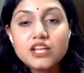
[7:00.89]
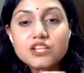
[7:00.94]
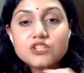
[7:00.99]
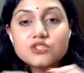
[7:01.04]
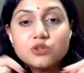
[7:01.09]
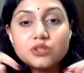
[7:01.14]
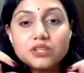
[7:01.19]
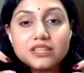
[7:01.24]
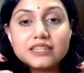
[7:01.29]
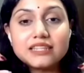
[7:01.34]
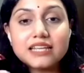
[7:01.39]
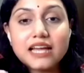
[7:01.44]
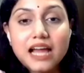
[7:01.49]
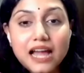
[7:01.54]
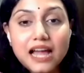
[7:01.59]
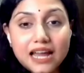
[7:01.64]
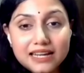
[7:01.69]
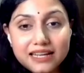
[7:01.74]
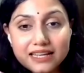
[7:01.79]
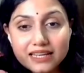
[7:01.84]
So
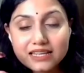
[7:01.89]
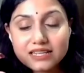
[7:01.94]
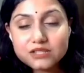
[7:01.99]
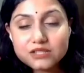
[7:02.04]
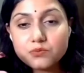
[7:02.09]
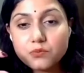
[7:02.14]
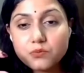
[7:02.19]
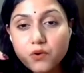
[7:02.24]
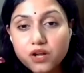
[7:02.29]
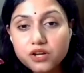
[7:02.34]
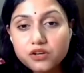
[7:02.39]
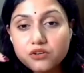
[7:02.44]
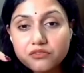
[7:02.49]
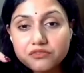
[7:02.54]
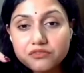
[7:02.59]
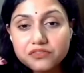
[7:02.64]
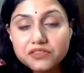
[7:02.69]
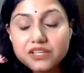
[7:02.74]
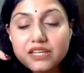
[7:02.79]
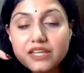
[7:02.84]
that is one
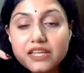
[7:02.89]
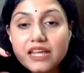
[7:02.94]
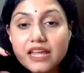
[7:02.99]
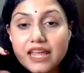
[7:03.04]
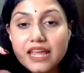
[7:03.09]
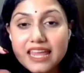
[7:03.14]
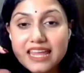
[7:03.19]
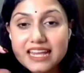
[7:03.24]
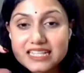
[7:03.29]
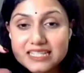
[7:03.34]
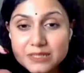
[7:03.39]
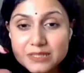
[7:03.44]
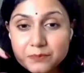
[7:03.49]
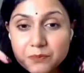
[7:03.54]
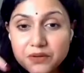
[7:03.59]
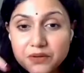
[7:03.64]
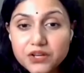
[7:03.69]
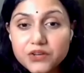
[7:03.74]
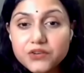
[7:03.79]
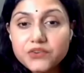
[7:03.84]
of the
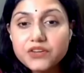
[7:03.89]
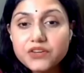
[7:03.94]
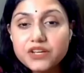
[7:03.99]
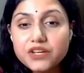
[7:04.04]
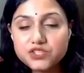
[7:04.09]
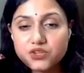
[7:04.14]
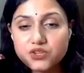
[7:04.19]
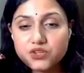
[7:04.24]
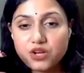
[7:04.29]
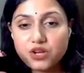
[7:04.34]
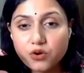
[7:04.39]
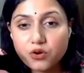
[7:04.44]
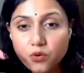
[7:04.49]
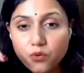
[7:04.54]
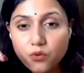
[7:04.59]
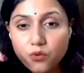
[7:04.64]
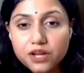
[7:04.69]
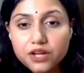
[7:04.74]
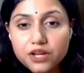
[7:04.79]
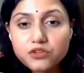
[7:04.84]
experience you are
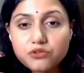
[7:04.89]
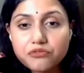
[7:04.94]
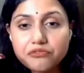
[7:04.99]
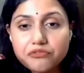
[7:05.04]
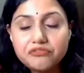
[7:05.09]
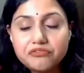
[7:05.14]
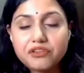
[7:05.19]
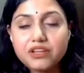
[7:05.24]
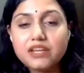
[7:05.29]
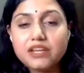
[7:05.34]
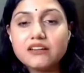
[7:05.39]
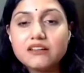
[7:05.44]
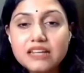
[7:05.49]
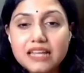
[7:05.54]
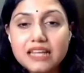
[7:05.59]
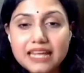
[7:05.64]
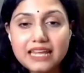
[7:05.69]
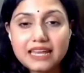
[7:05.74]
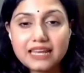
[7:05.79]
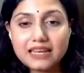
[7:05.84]
going to feel
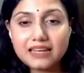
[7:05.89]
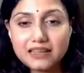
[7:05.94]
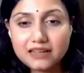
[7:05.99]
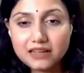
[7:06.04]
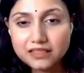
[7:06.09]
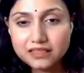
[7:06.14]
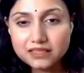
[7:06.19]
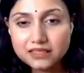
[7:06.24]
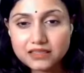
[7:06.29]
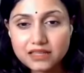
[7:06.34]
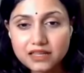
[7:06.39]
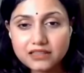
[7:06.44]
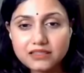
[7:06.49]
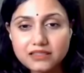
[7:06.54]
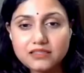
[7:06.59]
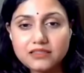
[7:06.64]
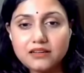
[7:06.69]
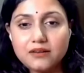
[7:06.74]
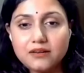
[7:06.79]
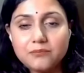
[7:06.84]
in
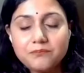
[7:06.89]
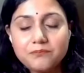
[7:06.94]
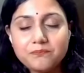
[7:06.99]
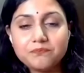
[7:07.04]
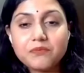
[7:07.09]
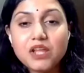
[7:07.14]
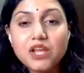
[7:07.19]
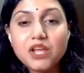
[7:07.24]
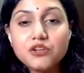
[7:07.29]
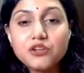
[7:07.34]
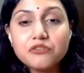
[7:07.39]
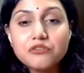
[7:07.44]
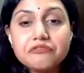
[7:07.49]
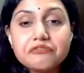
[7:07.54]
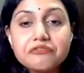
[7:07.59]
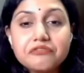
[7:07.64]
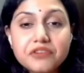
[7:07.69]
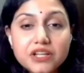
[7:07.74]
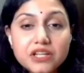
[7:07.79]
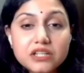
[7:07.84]
Gandanta. You
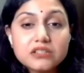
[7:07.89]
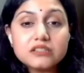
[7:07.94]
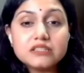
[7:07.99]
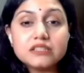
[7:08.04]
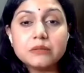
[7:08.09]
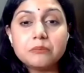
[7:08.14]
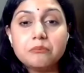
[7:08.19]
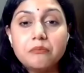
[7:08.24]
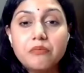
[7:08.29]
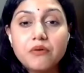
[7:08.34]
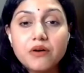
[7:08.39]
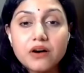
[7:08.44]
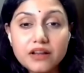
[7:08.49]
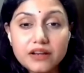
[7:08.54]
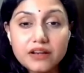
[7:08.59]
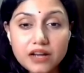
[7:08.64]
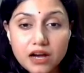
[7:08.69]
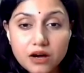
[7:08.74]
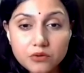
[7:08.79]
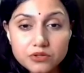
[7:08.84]
feel the
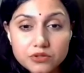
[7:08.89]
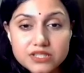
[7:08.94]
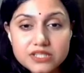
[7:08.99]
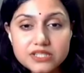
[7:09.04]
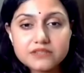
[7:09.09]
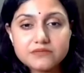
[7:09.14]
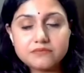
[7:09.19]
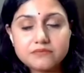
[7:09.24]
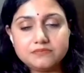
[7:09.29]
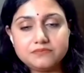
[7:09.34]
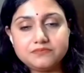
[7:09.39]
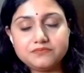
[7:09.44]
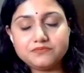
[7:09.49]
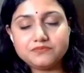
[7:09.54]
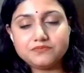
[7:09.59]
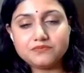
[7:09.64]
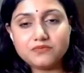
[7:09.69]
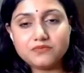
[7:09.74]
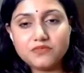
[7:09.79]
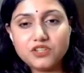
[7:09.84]
burnouts.
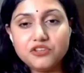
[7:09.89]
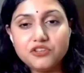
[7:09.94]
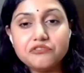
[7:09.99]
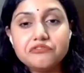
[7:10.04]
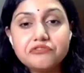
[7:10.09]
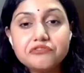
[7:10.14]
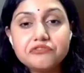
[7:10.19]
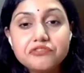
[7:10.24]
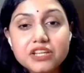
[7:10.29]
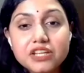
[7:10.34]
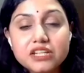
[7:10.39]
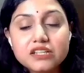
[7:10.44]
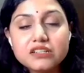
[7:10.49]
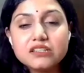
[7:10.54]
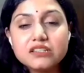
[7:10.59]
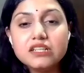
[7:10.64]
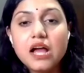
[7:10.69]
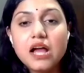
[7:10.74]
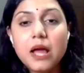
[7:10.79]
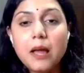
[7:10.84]
You
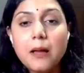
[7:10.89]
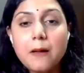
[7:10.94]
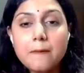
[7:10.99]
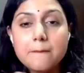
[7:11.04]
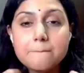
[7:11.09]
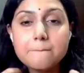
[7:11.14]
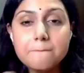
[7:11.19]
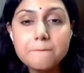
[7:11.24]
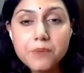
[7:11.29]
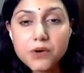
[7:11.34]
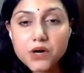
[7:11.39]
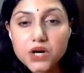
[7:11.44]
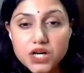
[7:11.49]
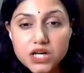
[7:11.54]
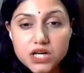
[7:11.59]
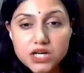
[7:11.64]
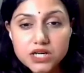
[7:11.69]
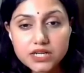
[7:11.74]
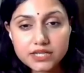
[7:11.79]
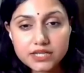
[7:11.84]
feel
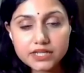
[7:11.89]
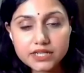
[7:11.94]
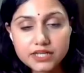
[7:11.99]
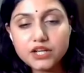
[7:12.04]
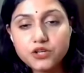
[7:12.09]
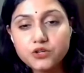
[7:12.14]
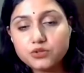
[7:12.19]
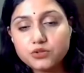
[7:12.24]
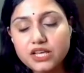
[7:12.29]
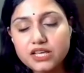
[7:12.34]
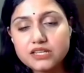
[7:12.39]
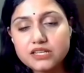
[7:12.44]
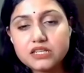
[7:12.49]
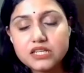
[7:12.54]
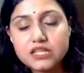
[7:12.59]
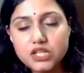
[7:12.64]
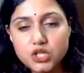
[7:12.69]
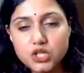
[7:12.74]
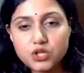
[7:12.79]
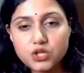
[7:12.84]
burnt into that
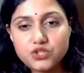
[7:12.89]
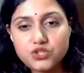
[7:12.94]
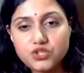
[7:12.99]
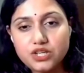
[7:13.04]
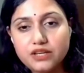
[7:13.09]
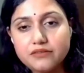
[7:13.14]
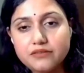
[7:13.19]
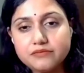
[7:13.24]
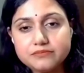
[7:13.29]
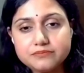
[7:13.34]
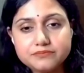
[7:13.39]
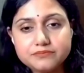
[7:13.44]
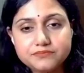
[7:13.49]
energy.